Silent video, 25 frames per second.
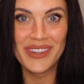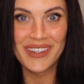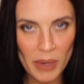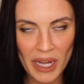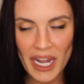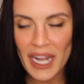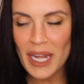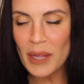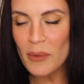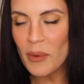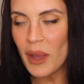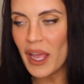But
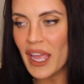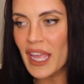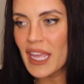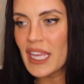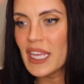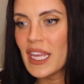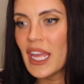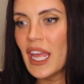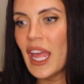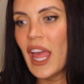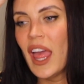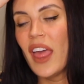
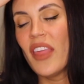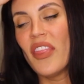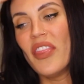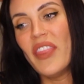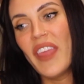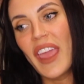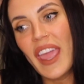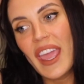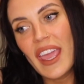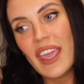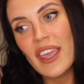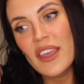anyway,
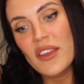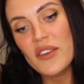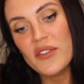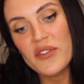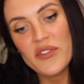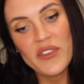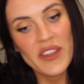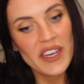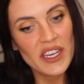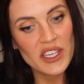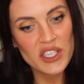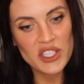they
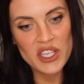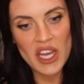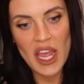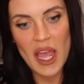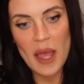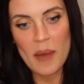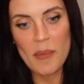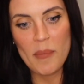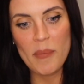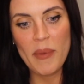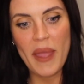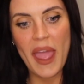finished
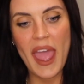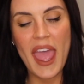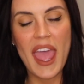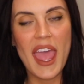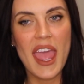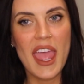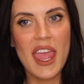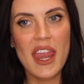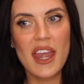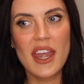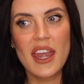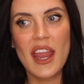up
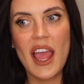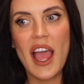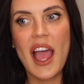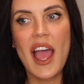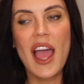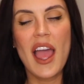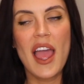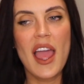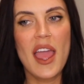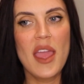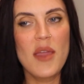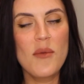and
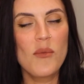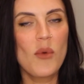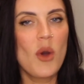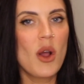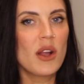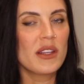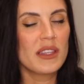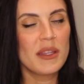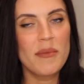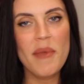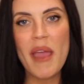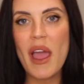I
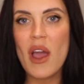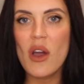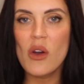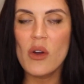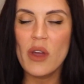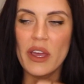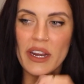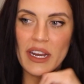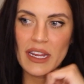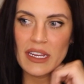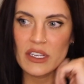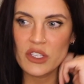walked them out,
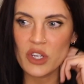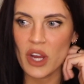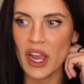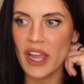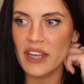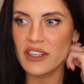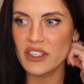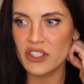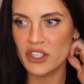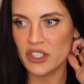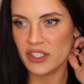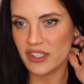and I
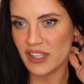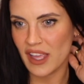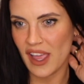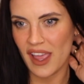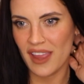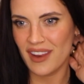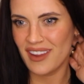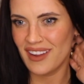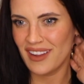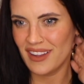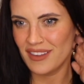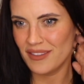tried to just
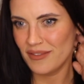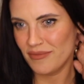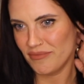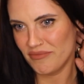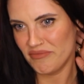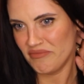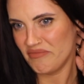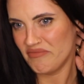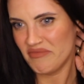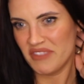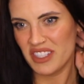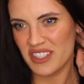kind of
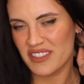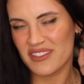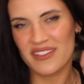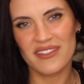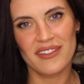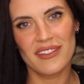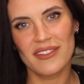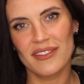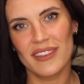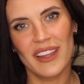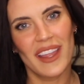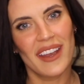
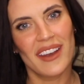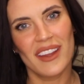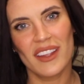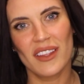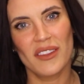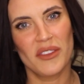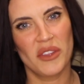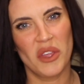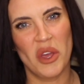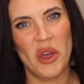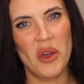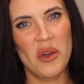just let
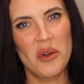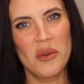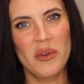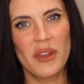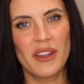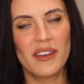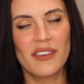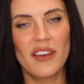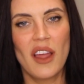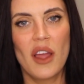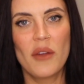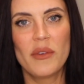it go
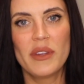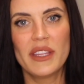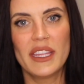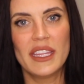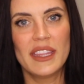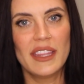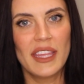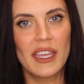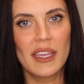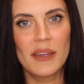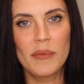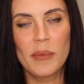and not really
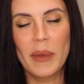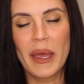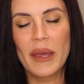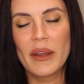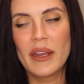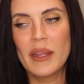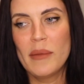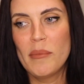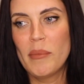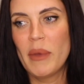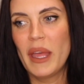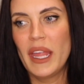think about
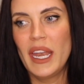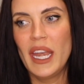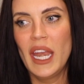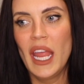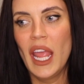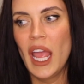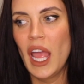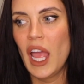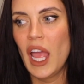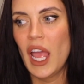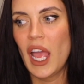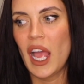it. But
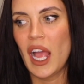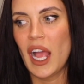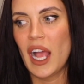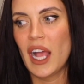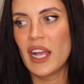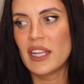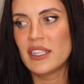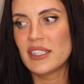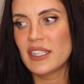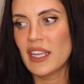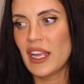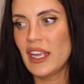
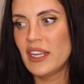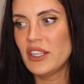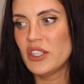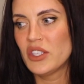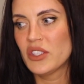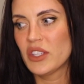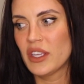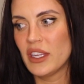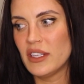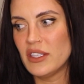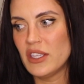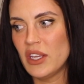as I
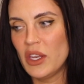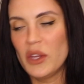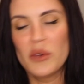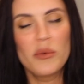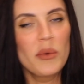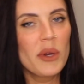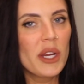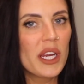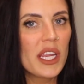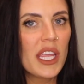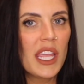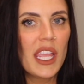just continued
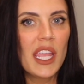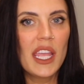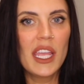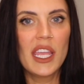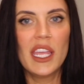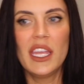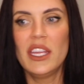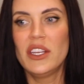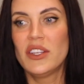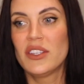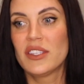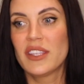working,
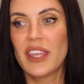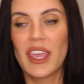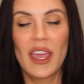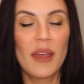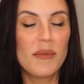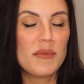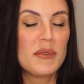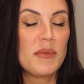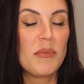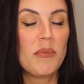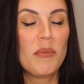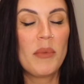he just
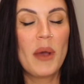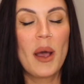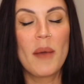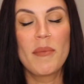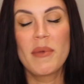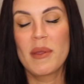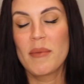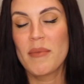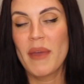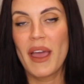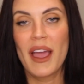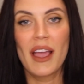kept
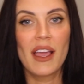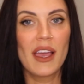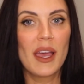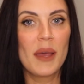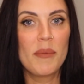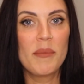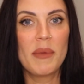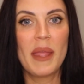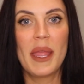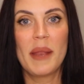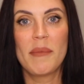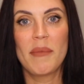popping back
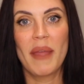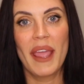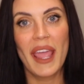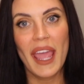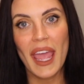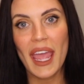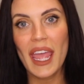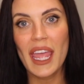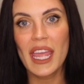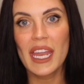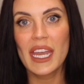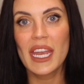up in my
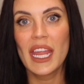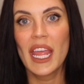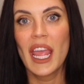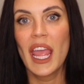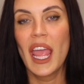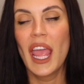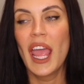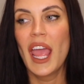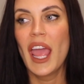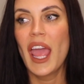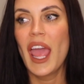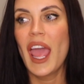head.
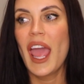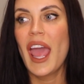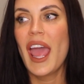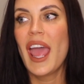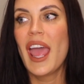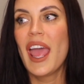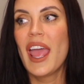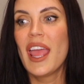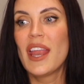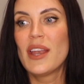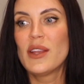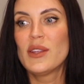
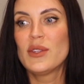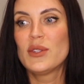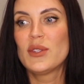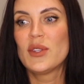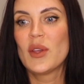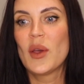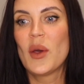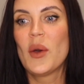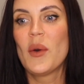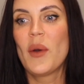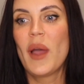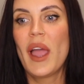And
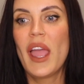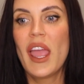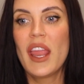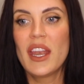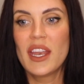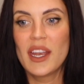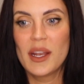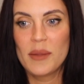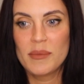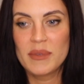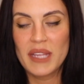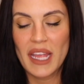so I
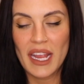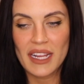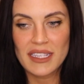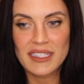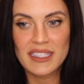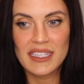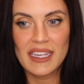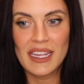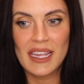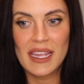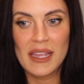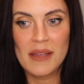ended up
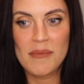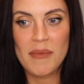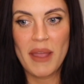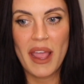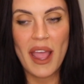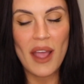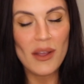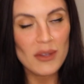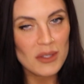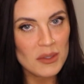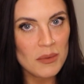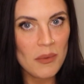texting my
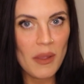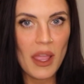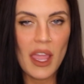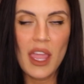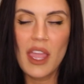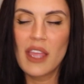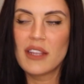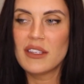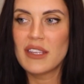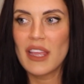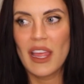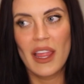housemate
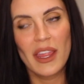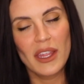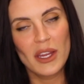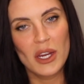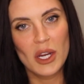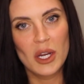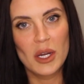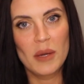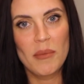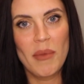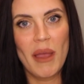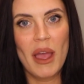and telling
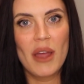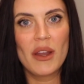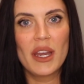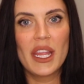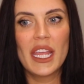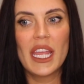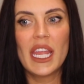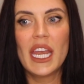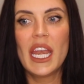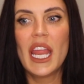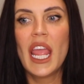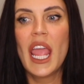her about
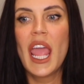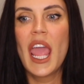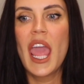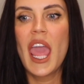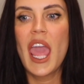it.